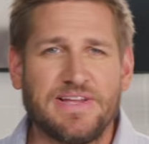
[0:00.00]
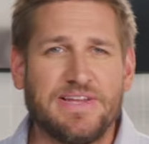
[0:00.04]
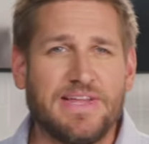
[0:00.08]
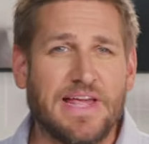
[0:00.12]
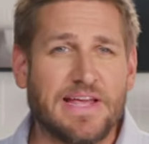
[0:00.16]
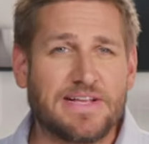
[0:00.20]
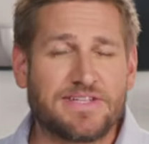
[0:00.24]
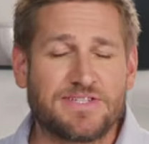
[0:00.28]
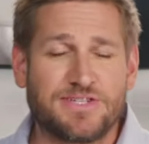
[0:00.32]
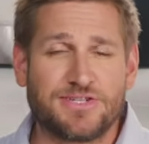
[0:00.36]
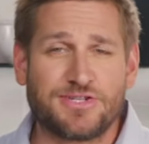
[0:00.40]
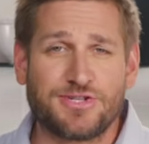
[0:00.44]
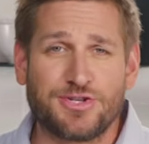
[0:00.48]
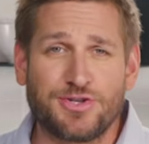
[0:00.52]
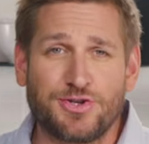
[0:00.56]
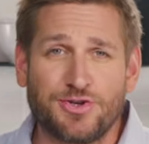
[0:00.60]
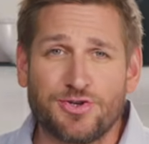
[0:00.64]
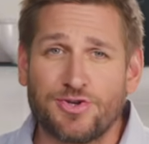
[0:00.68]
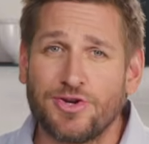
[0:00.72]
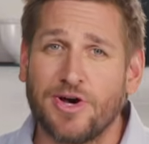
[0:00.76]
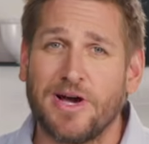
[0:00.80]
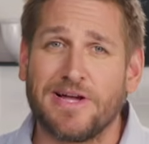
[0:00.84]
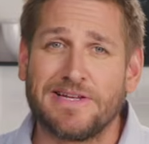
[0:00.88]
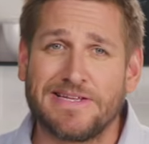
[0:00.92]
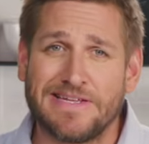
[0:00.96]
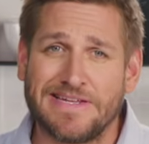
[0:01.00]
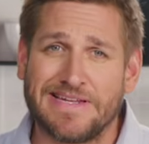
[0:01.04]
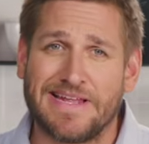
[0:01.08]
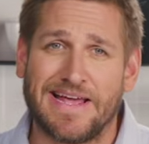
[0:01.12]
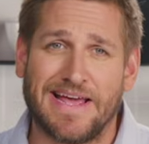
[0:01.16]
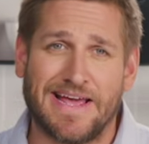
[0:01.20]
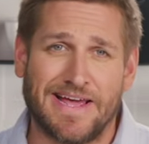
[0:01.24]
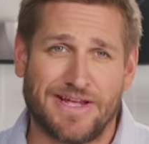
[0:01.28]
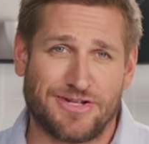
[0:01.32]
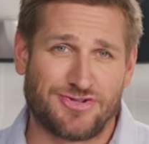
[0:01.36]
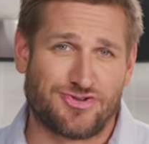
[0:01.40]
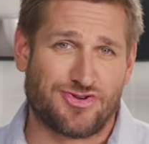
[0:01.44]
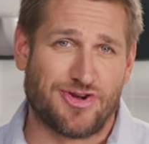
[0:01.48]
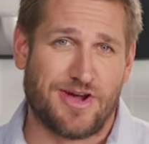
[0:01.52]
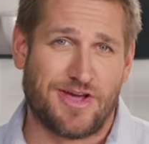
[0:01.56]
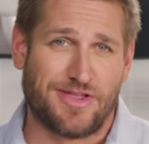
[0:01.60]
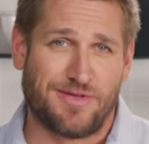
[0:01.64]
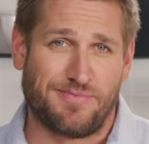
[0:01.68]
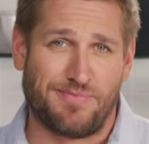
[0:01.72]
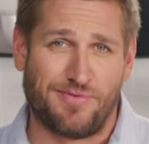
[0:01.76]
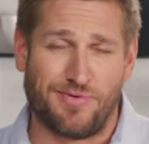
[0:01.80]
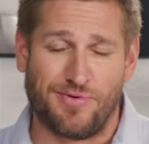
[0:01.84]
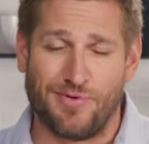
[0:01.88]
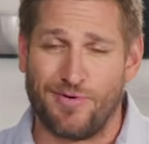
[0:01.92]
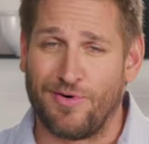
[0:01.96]
Next, it's a good idea to air dry
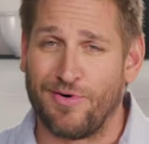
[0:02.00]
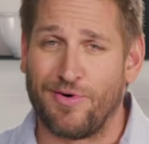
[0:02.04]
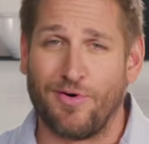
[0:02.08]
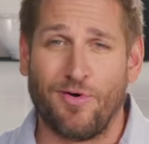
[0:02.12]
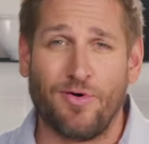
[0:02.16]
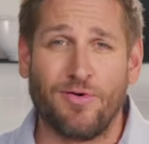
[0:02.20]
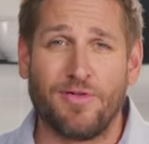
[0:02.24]
the pork.